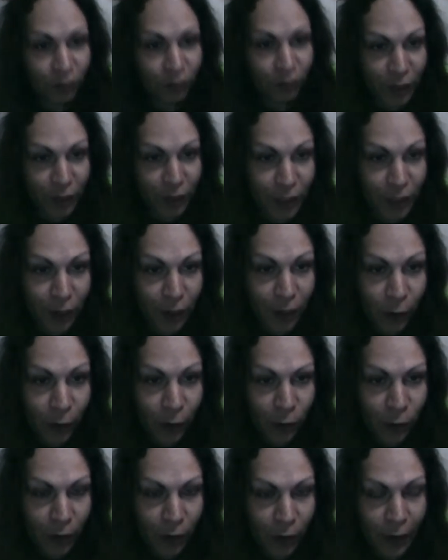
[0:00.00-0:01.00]

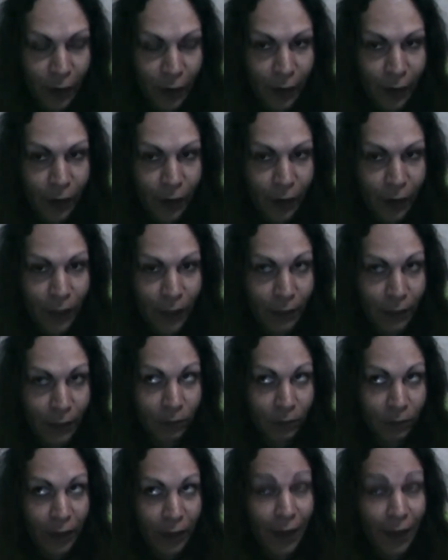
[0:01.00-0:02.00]
video,
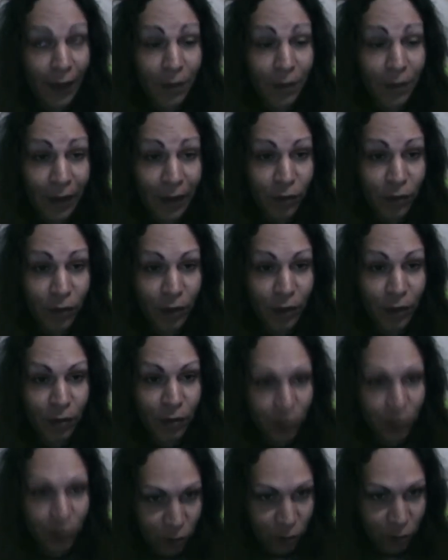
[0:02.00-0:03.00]
animated video
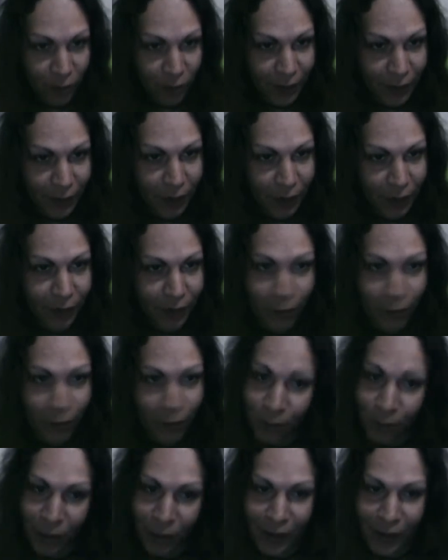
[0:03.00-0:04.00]
of the talking character
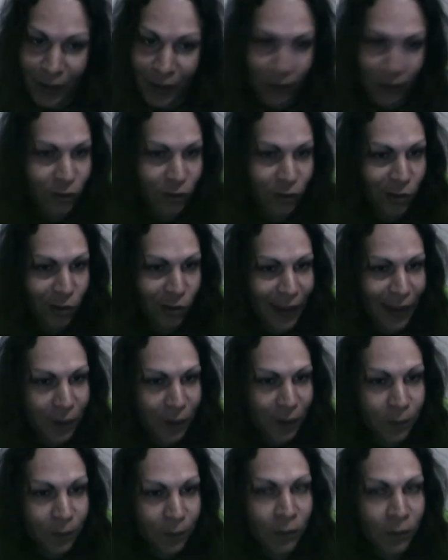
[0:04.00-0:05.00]
of 20 years and all that,
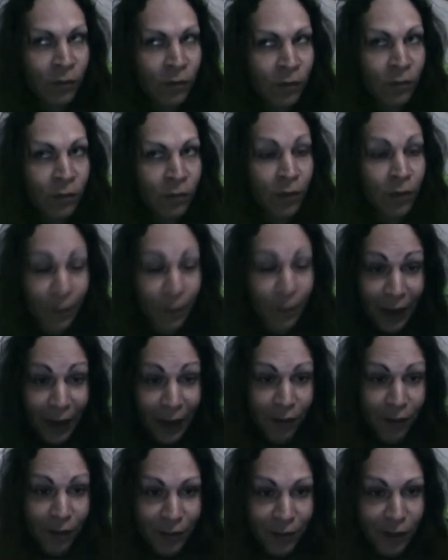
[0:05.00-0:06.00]

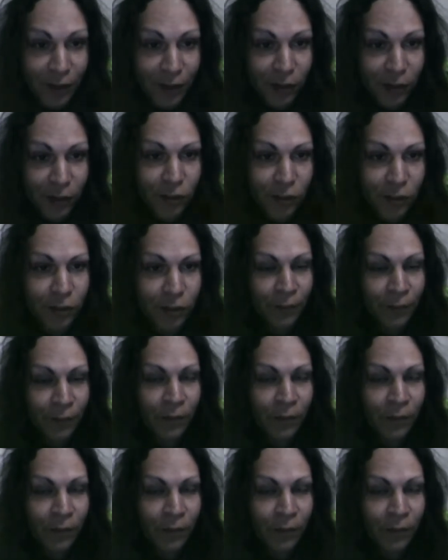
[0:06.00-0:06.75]
about this.